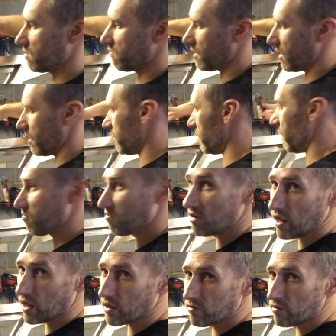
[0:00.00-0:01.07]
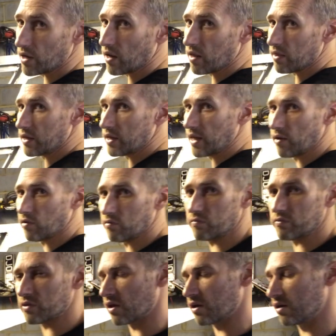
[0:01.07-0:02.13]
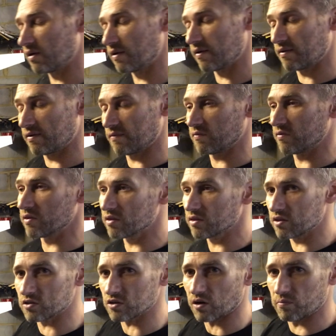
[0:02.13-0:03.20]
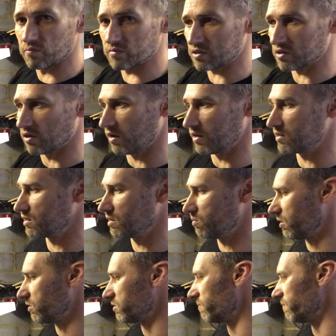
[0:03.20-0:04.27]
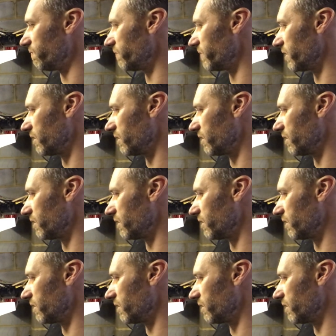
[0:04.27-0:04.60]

I'll cut the top sides and the bottom,